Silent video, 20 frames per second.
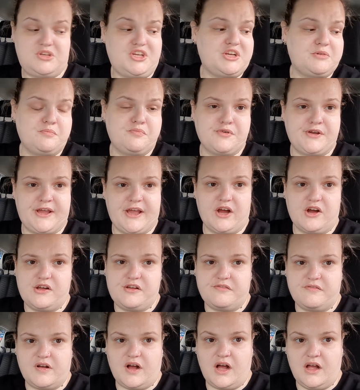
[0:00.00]
you can bring it
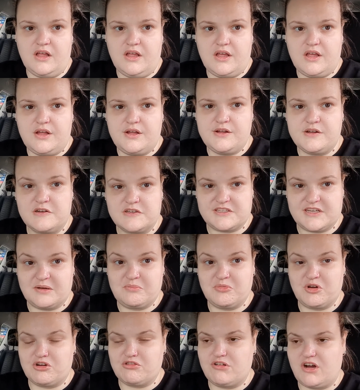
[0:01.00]
over, because I have
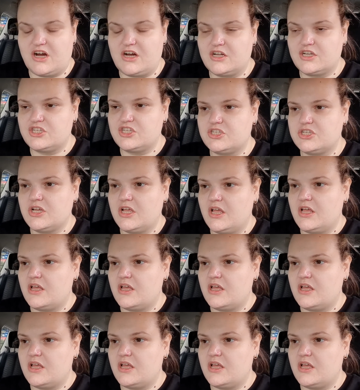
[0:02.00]
my crutch.